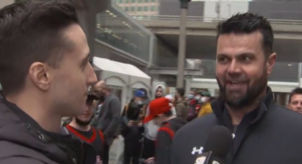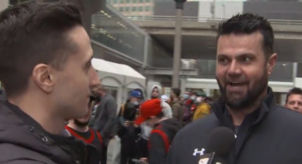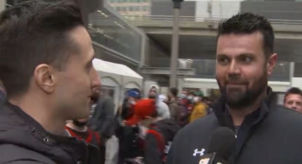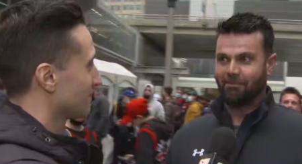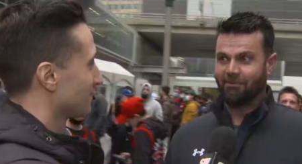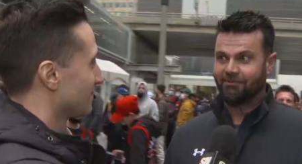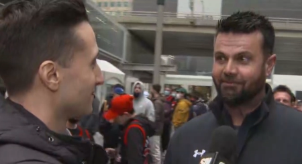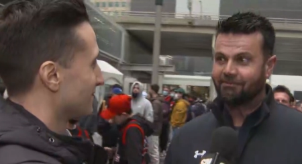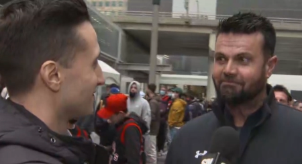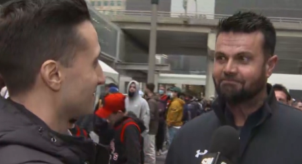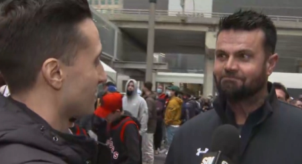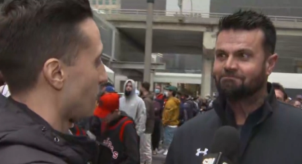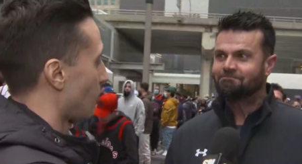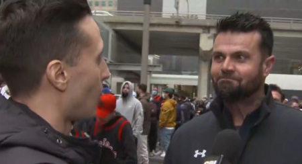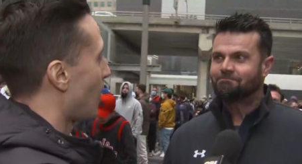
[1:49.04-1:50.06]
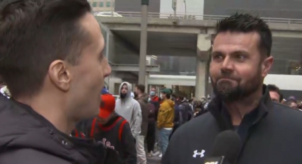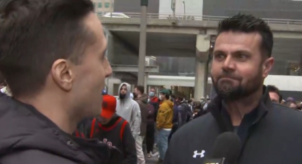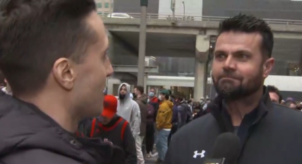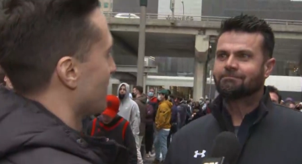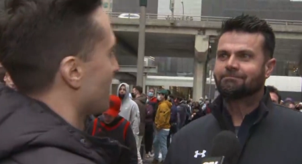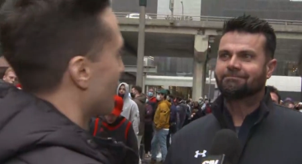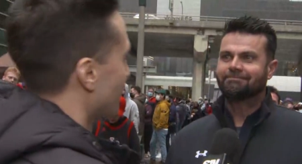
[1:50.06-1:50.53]
Speaker 1: Capitals.
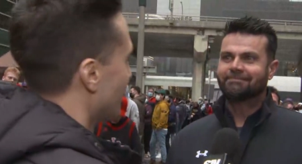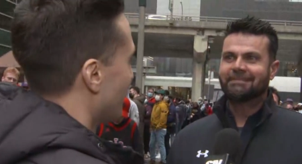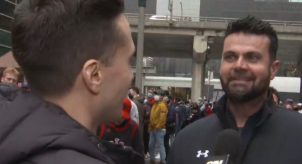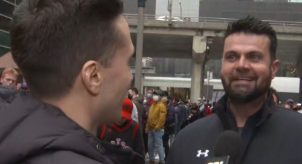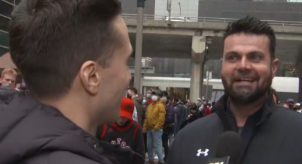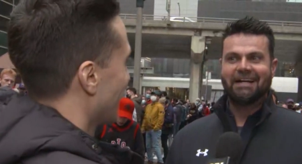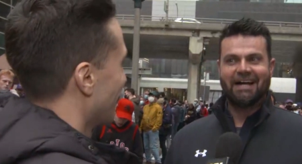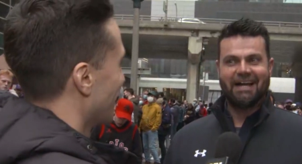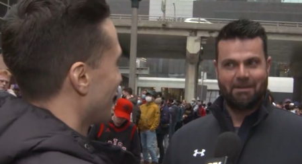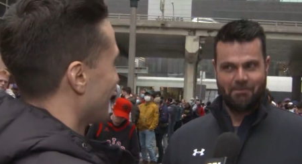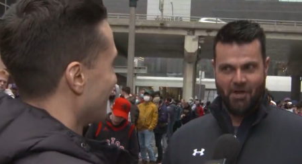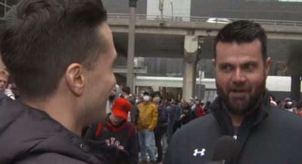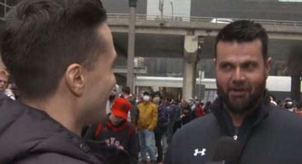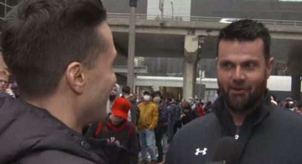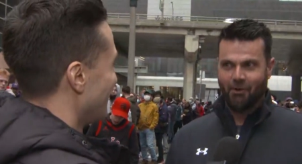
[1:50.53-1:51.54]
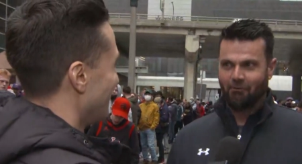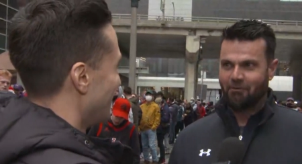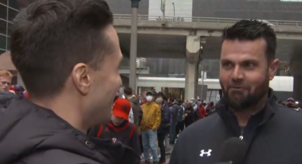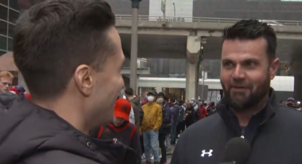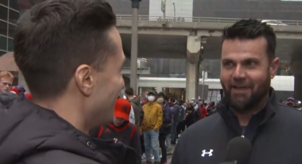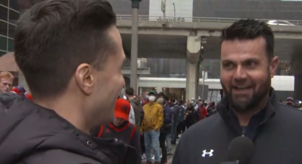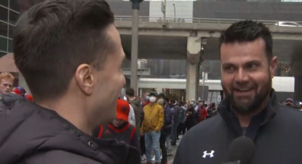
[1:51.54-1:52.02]
Why? I am not an OV
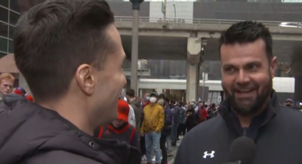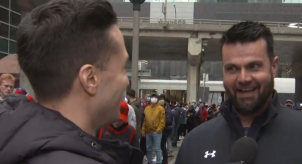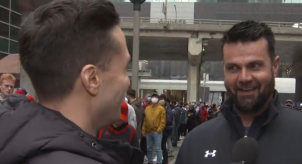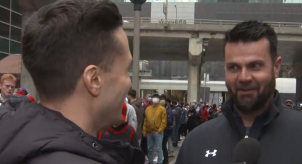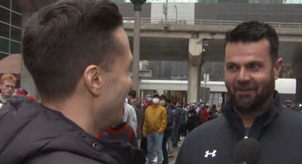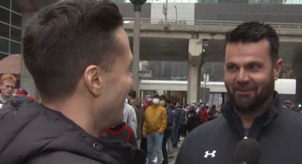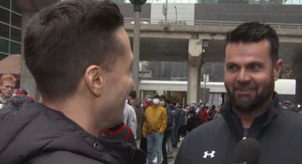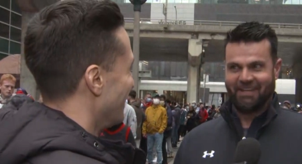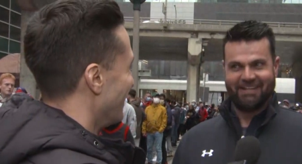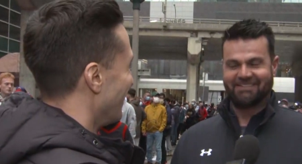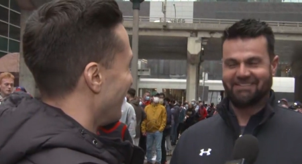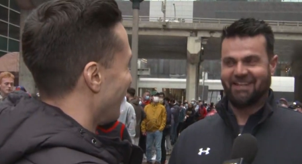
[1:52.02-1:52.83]
fan at all. Can't